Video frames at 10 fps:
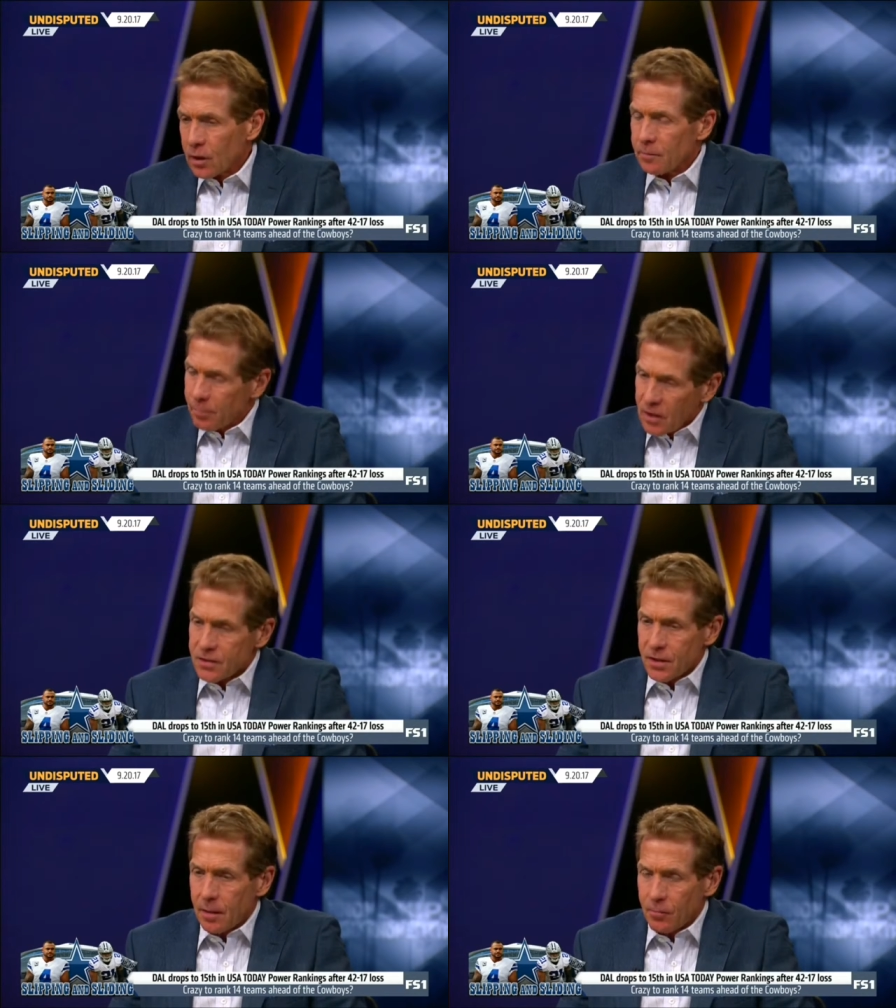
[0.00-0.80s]
really
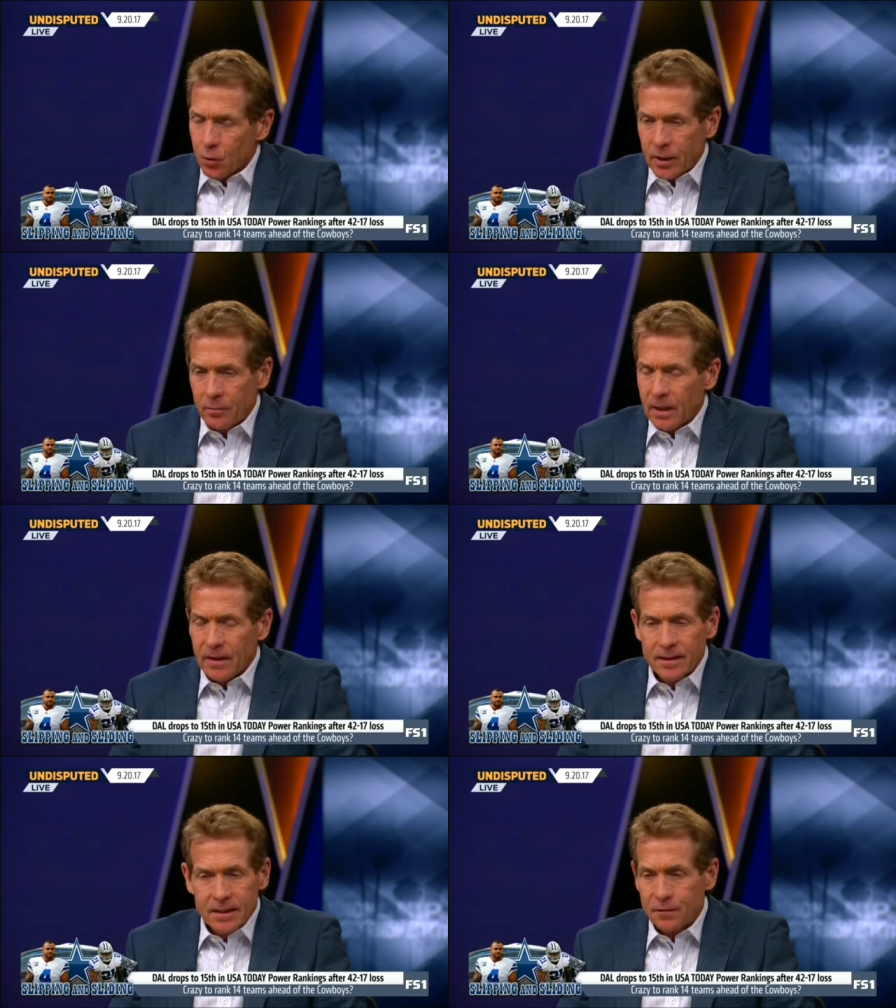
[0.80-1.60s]
busted up Green
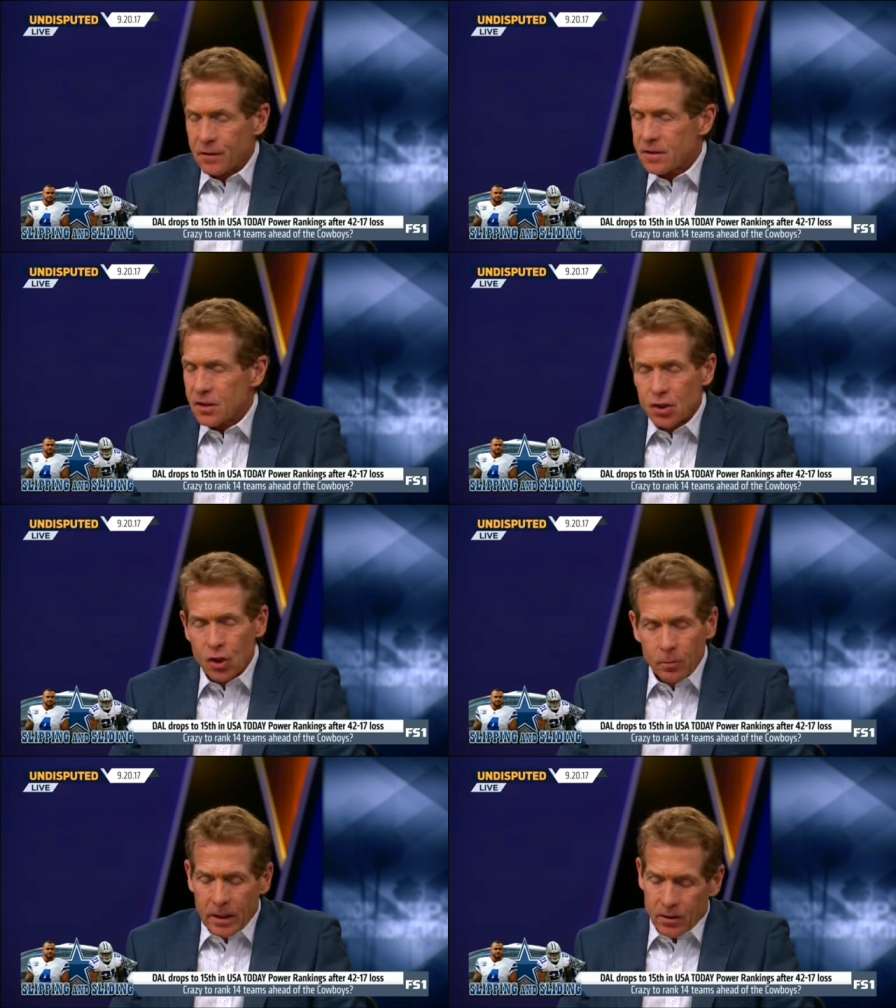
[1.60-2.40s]
Bay. That defense is
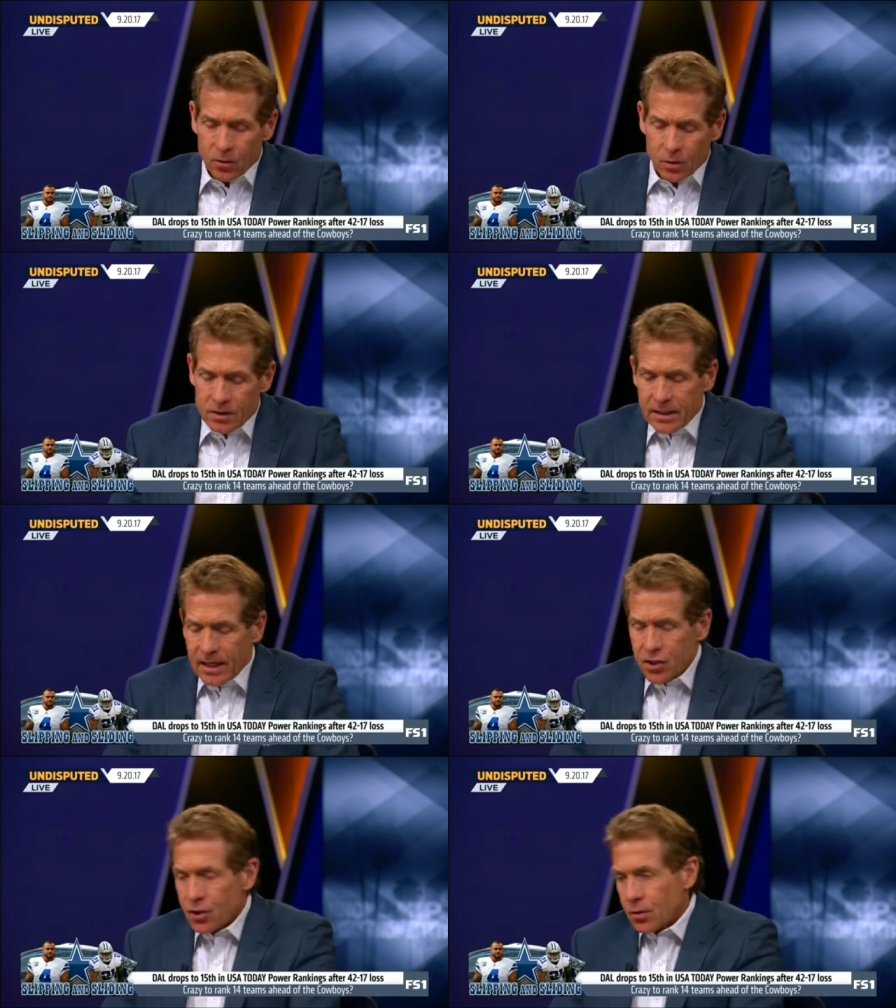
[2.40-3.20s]
no better than it was
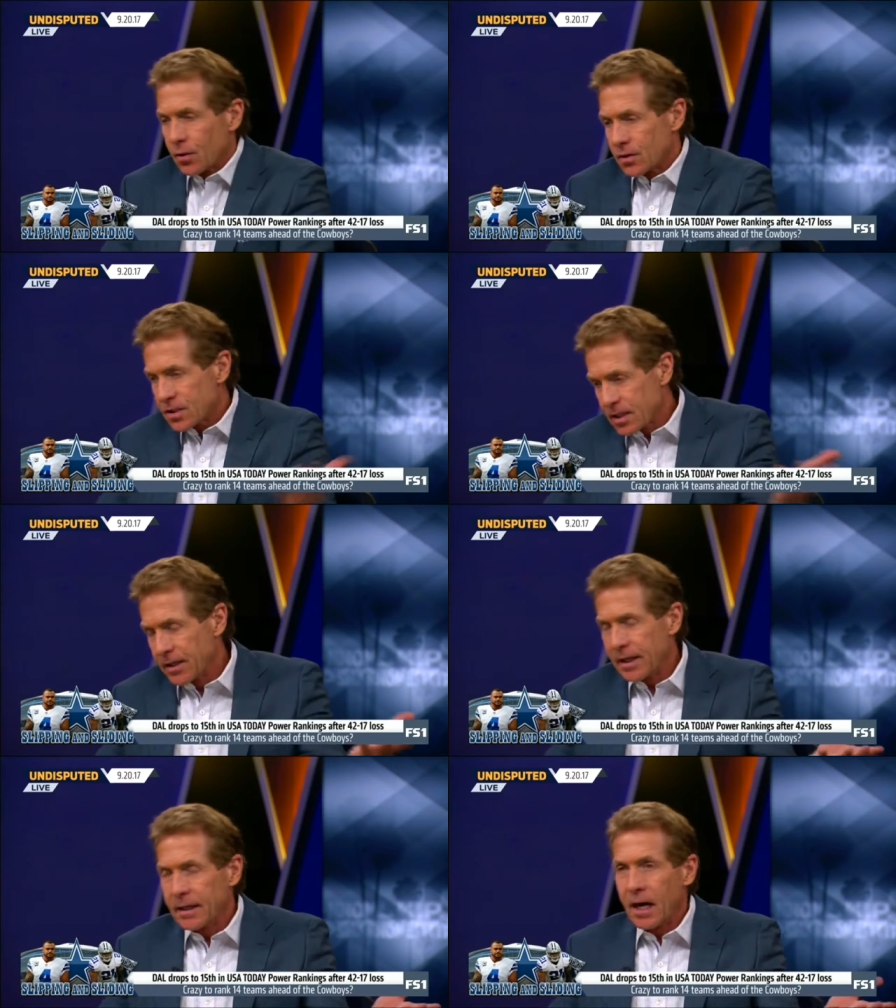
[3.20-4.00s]
last year. And on but
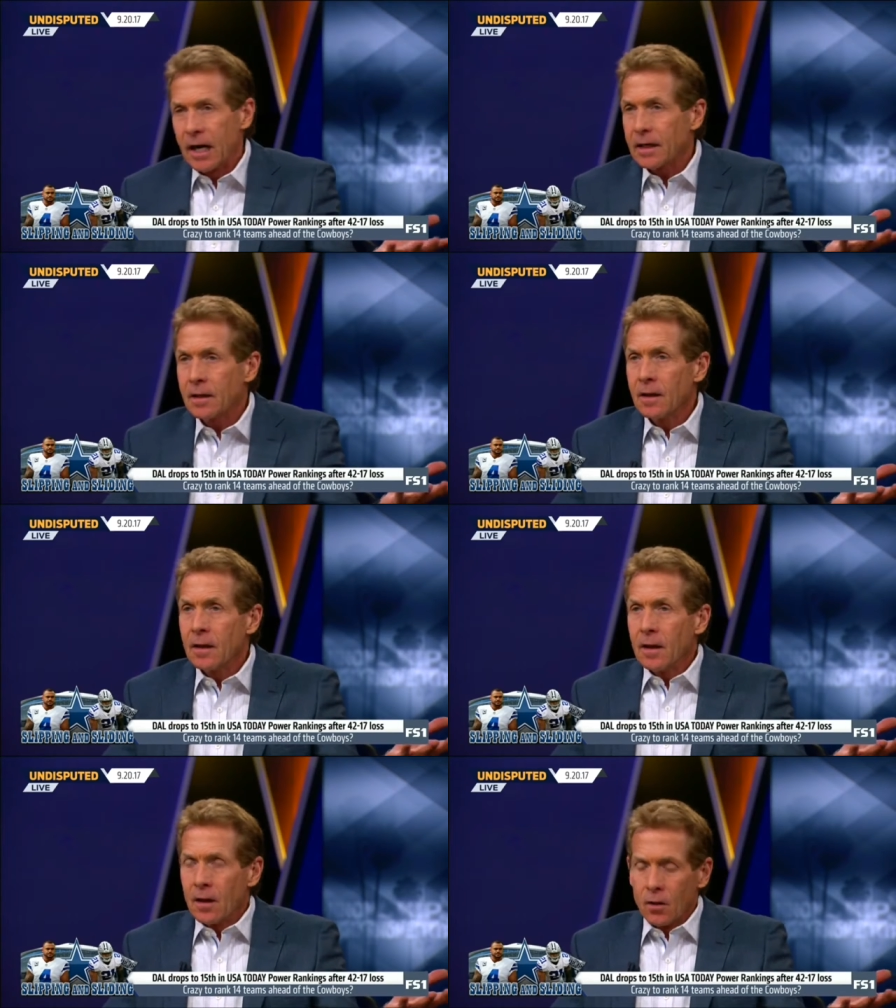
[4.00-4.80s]
Sunday night,
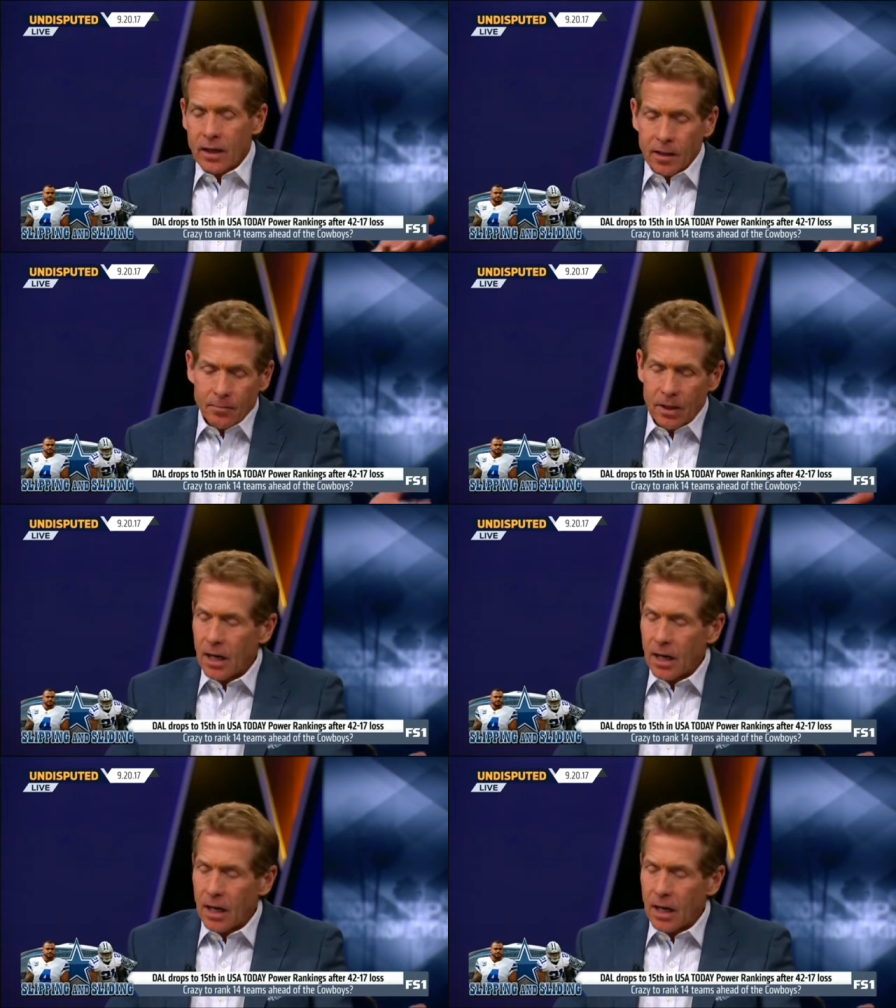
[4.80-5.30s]
defense, Okay, Kim?